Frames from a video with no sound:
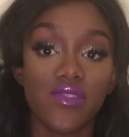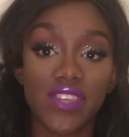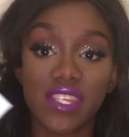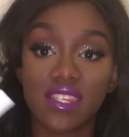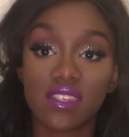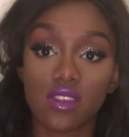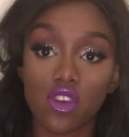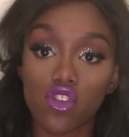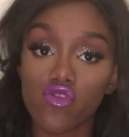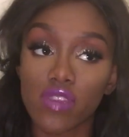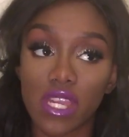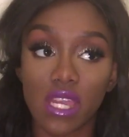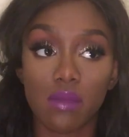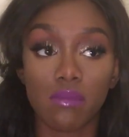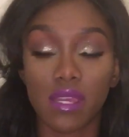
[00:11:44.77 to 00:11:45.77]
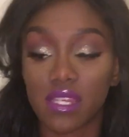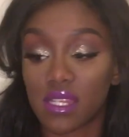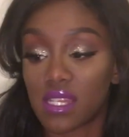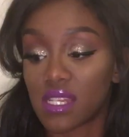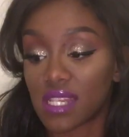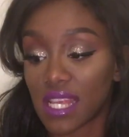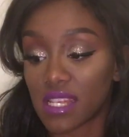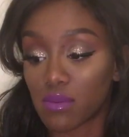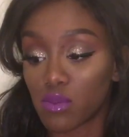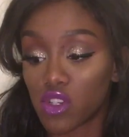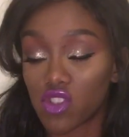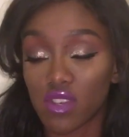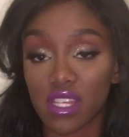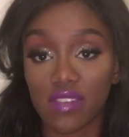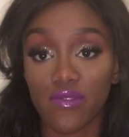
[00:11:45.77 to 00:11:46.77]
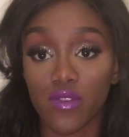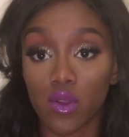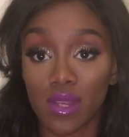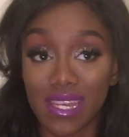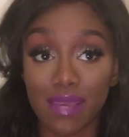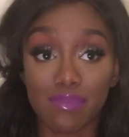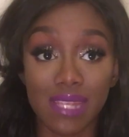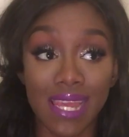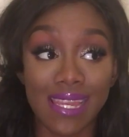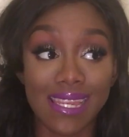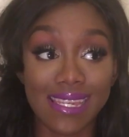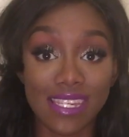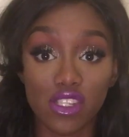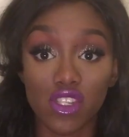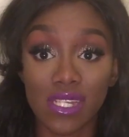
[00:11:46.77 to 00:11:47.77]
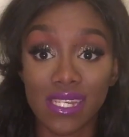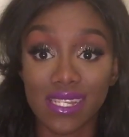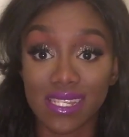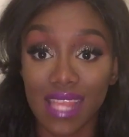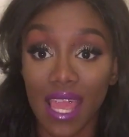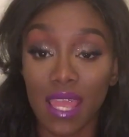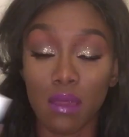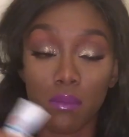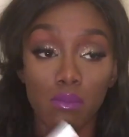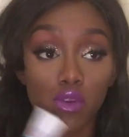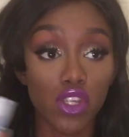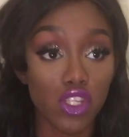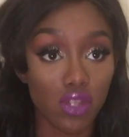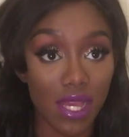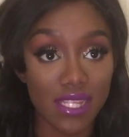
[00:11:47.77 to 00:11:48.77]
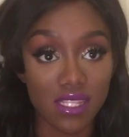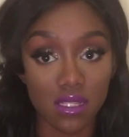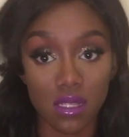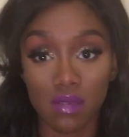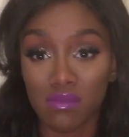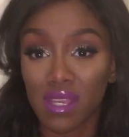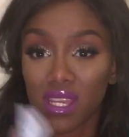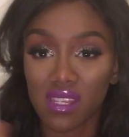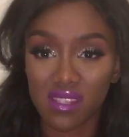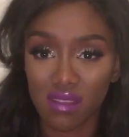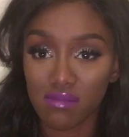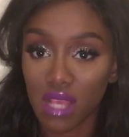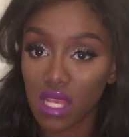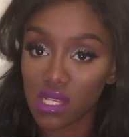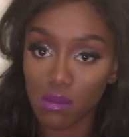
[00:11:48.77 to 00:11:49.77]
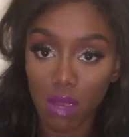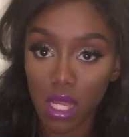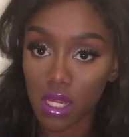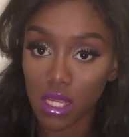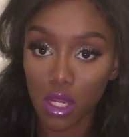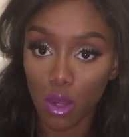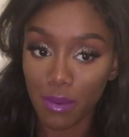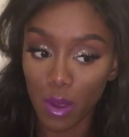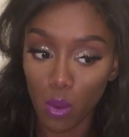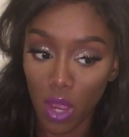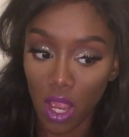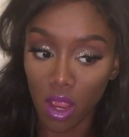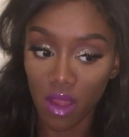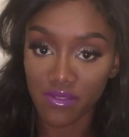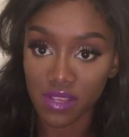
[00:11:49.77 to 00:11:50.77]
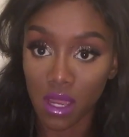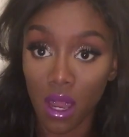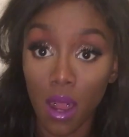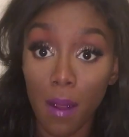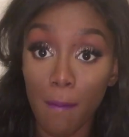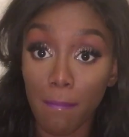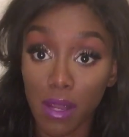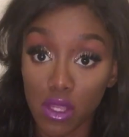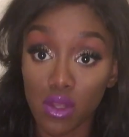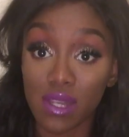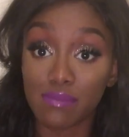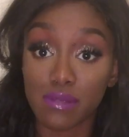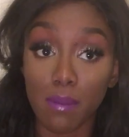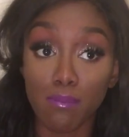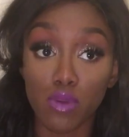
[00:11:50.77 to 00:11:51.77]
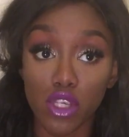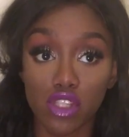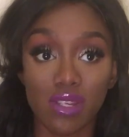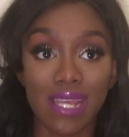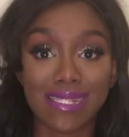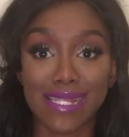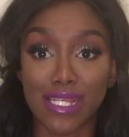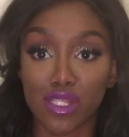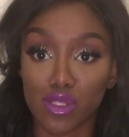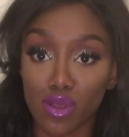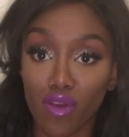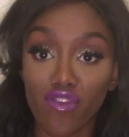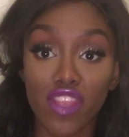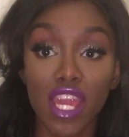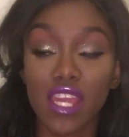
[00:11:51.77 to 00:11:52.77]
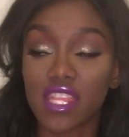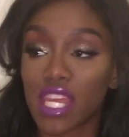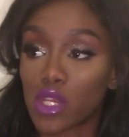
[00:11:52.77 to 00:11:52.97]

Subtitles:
This is a cream. It's an intense moisturizer for your lips, and it literally is that. It moisturizes them. Sometimes they might look a little bit white after, but your lips are moisturized. They're soft.